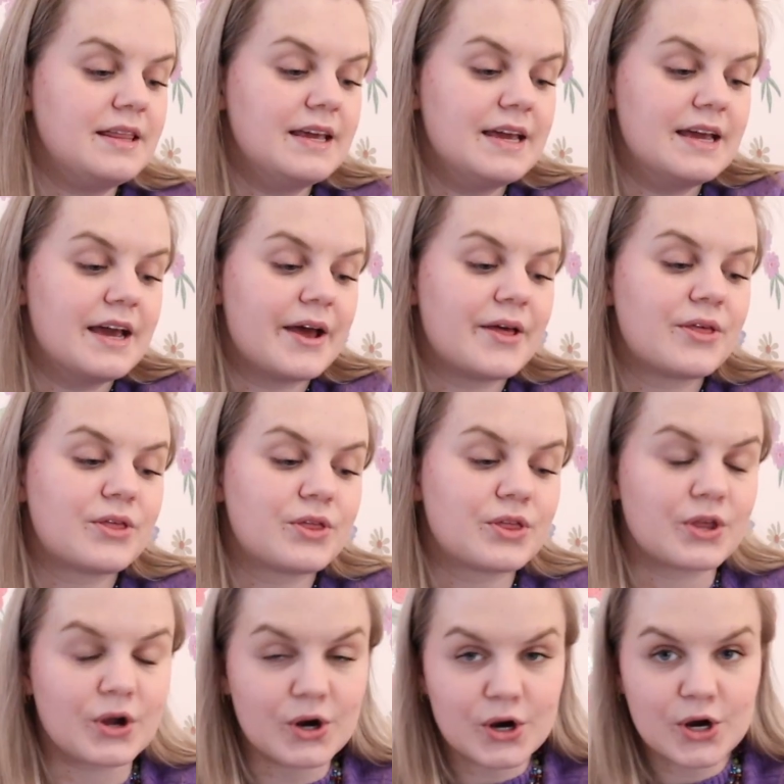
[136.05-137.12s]
The
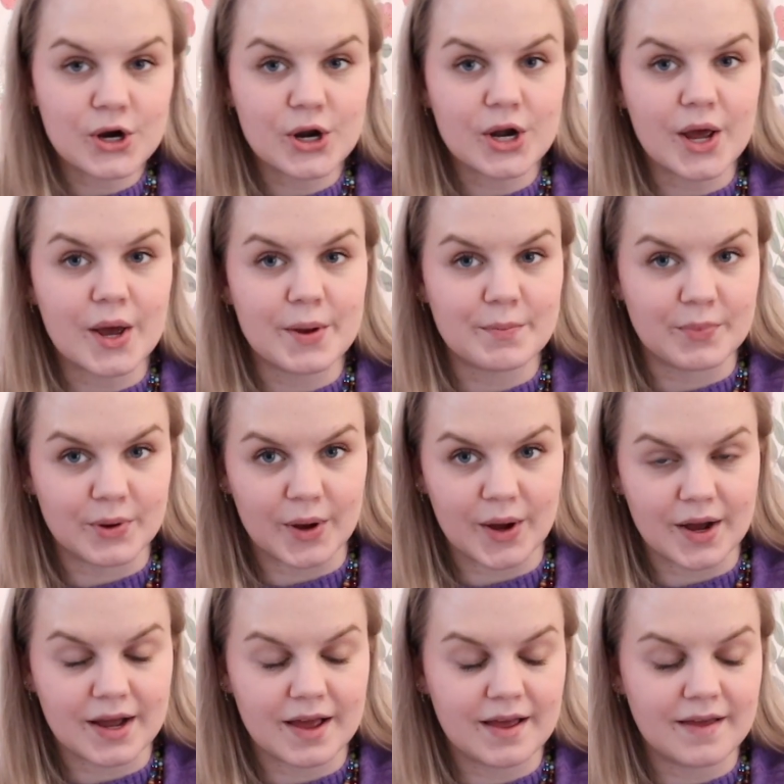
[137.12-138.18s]
third
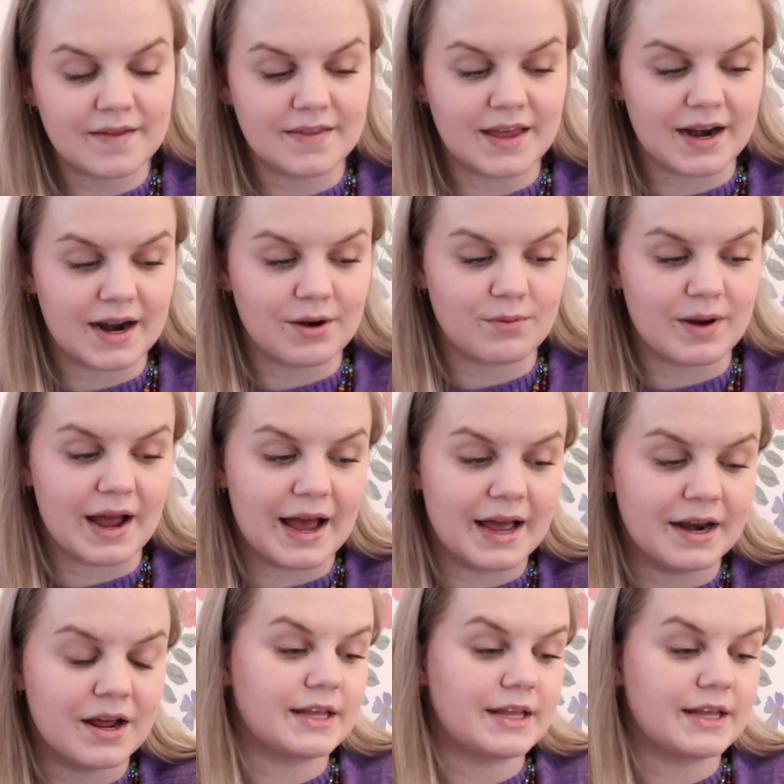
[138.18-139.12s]
book that I read,